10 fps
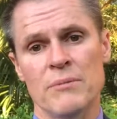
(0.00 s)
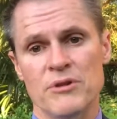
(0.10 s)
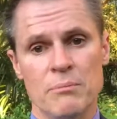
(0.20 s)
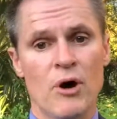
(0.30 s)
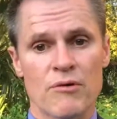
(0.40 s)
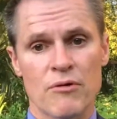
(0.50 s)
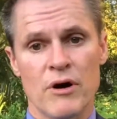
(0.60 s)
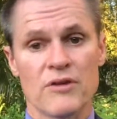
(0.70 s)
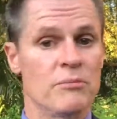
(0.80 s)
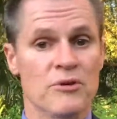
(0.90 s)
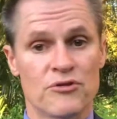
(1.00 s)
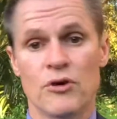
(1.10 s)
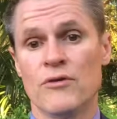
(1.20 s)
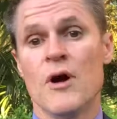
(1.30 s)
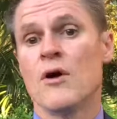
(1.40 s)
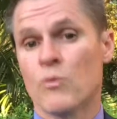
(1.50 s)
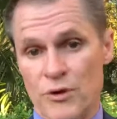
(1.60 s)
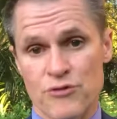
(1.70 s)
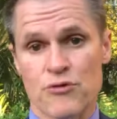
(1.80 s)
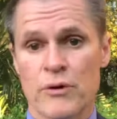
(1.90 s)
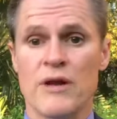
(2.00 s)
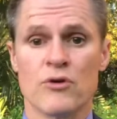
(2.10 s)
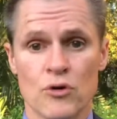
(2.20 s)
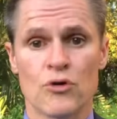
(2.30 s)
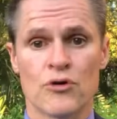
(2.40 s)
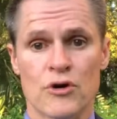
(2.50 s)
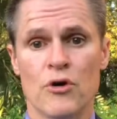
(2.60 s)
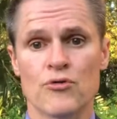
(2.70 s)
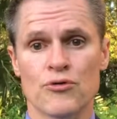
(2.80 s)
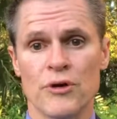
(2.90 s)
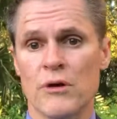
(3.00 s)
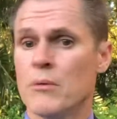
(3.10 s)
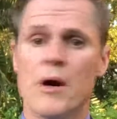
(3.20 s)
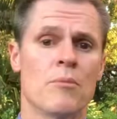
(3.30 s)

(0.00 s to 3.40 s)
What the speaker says: but the bike riders and myself went through and had a good look at the Cultural Centre,